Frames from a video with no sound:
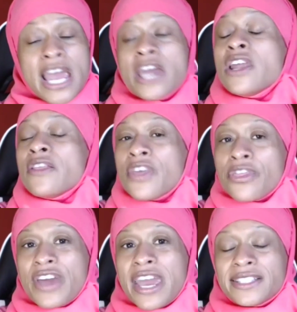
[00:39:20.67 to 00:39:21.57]
and the
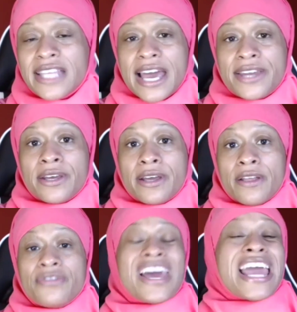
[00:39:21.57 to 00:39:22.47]
things that
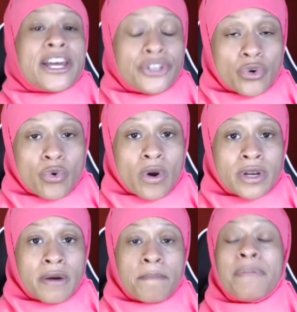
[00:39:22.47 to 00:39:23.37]
they
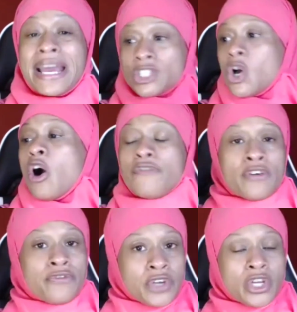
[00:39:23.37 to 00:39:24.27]
endured based off
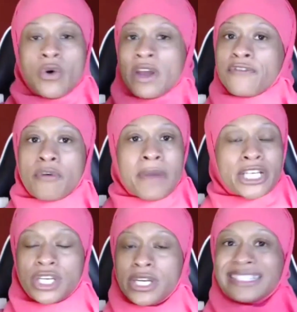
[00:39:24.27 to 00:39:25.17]
of you know
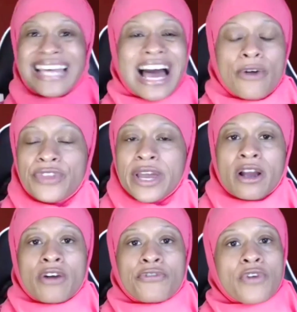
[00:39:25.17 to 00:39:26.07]
information that's out
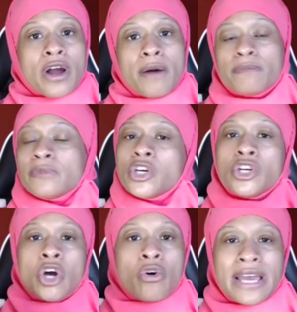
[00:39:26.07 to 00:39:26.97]
there from
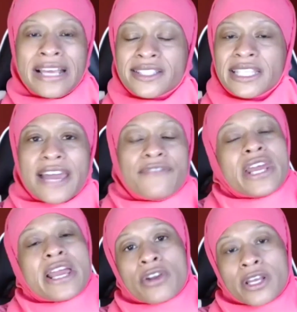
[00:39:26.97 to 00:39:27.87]
you know enslaved
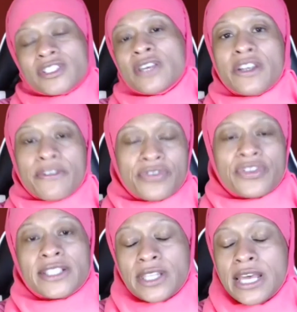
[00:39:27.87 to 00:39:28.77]
narratives and different
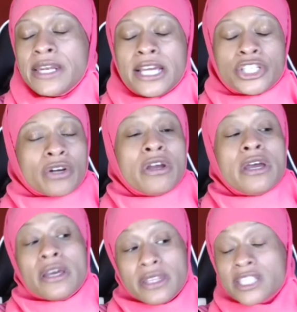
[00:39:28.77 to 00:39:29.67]
things of that nature
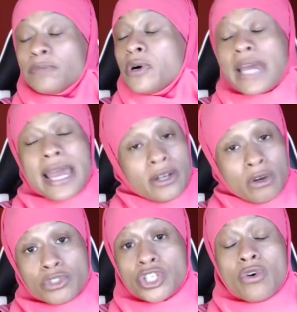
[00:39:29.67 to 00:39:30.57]
this book ain't
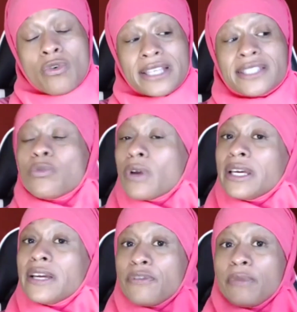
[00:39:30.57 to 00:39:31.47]
no joke it's
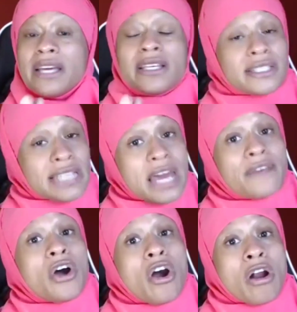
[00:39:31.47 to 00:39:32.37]
really from it's kind
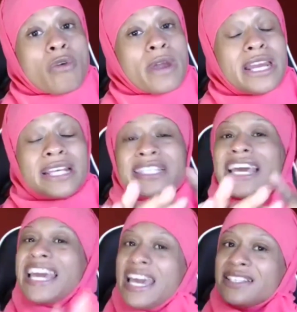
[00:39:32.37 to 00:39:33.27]
of a hard read it's
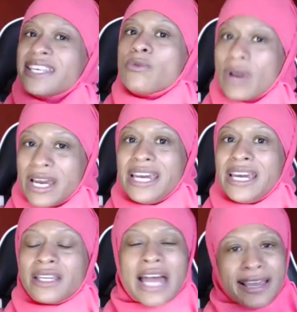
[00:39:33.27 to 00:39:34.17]
an easy
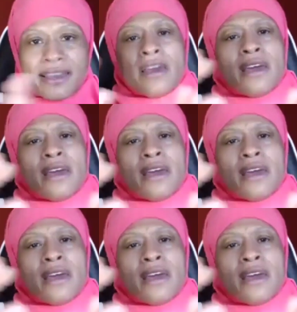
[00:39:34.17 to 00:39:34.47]
read like